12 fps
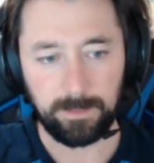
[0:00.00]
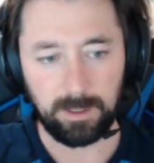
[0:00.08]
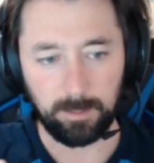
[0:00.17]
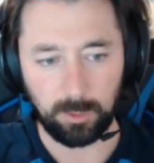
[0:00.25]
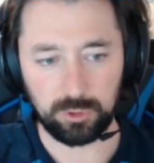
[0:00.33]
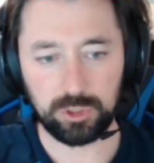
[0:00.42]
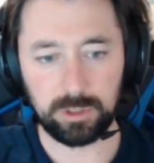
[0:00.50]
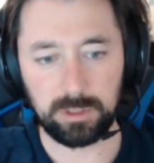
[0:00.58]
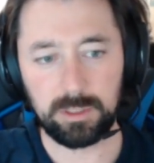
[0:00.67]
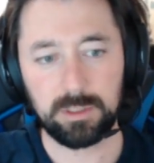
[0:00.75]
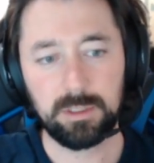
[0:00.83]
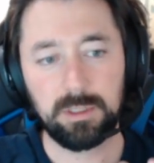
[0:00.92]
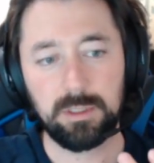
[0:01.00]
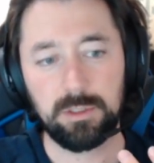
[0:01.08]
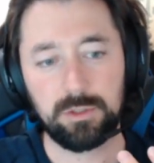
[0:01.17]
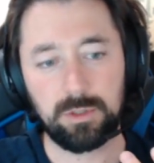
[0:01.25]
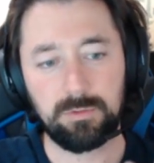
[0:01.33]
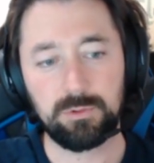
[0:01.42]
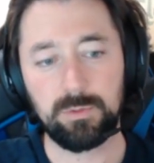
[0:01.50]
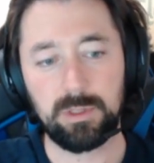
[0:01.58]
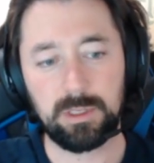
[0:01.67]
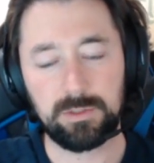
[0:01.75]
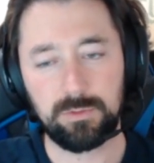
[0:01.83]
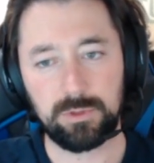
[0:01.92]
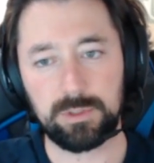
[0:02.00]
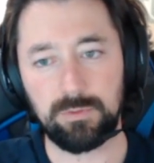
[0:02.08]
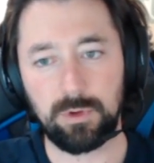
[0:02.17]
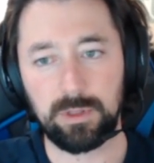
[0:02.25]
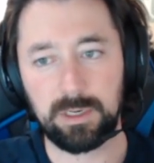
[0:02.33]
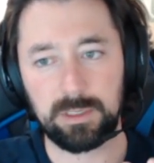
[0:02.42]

emotionally. So you have to realize, first of all, that